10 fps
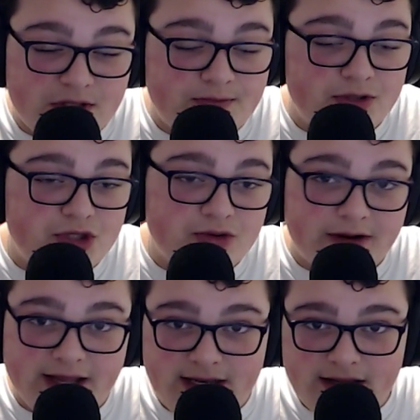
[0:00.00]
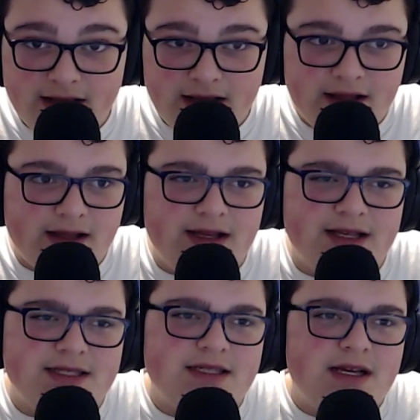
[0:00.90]
pursuing it
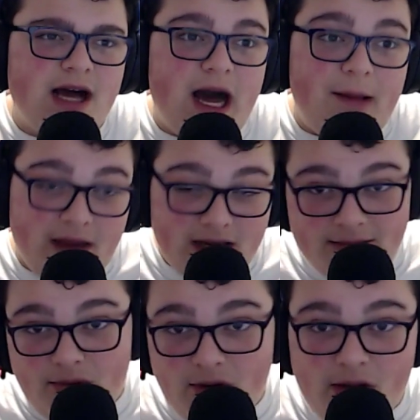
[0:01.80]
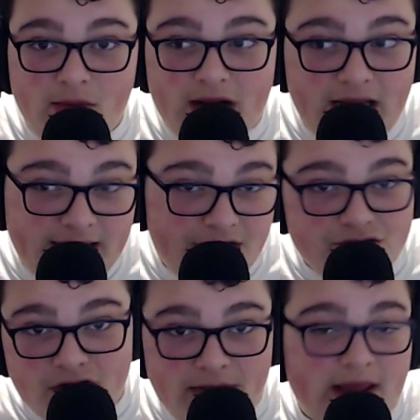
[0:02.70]
because I'm getting to a point where I need to
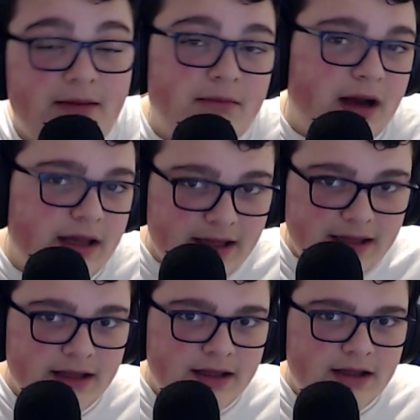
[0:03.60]
start making money.